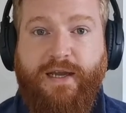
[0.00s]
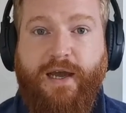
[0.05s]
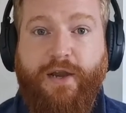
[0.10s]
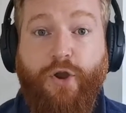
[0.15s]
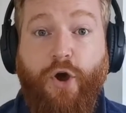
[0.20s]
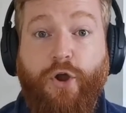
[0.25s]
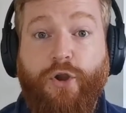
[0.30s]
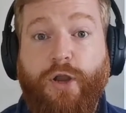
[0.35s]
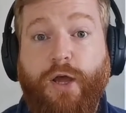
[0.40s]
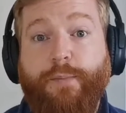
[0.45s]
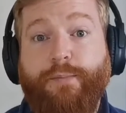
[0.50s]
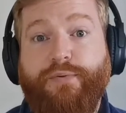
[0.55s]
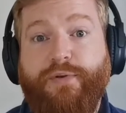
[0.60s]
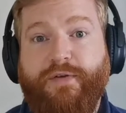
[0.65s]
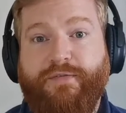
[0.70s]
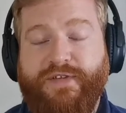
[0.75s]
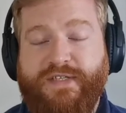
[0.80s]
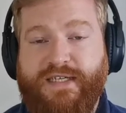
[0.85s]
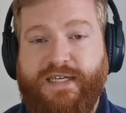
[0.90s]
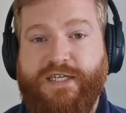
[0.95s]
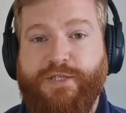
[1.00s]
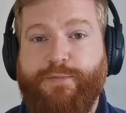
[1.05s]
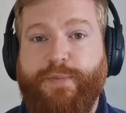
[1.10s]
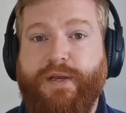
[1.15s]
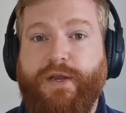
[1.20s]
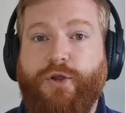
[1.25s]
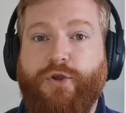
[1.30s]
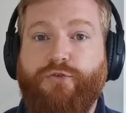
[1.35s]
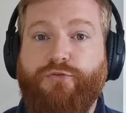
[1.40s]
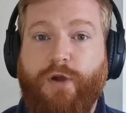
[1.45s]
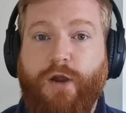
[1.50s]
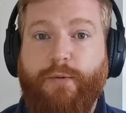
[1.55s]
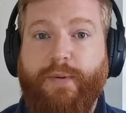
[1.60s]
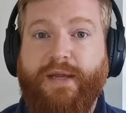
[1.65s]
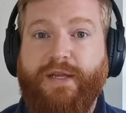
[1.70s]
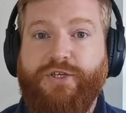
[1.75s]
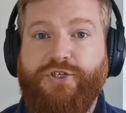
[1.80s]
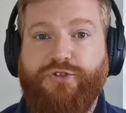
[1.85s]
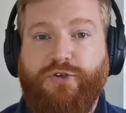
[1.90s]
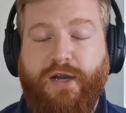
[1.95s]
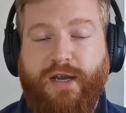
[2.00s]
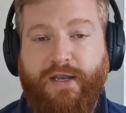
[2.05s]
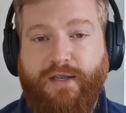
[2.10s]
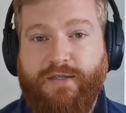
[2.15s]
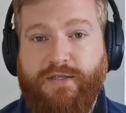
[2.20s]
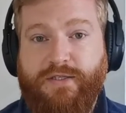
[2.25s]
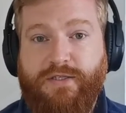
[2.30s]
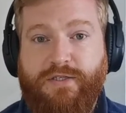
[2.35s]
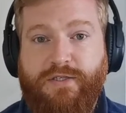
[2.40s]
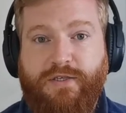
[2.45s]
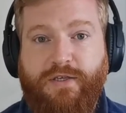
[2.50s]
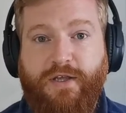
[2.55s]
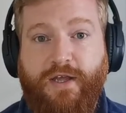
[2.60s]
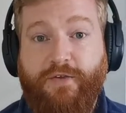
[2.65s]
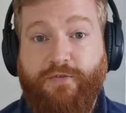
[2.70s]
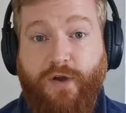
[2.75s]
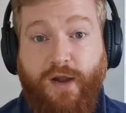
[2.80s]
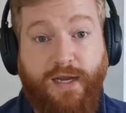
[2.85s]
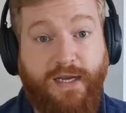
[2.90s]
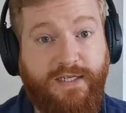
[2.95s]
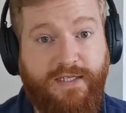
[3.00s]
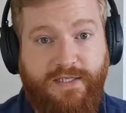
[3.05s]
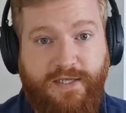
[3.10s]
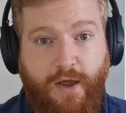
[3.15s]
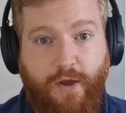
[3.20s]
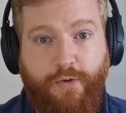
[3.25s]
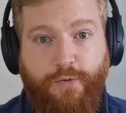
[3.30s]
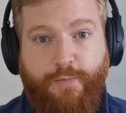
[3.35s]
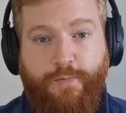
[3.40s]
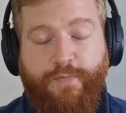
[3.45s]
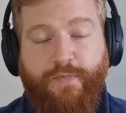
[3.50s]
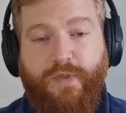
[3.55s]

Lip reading: and online privacy has been a growing trend, and rightly so.